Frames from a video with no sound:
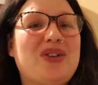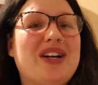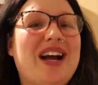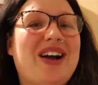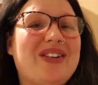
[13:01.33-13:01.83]
right
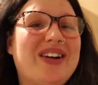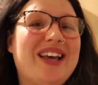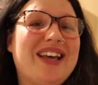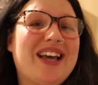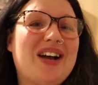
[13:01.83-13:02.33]
now,
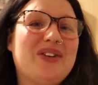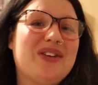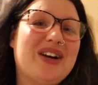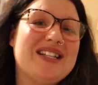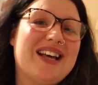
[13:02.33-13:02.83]
having a
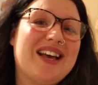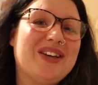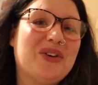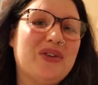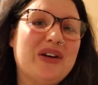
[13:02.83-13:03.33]
great day
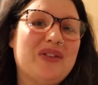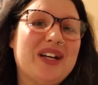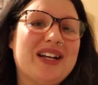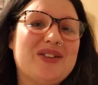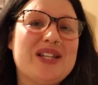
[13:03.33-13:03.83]
or evening
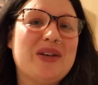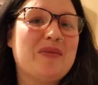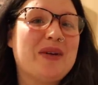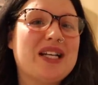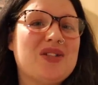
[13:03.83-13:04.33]
and I'll see you
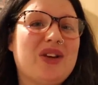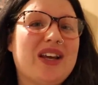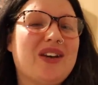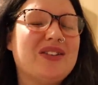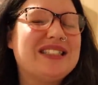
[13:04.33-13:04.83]
in my next video.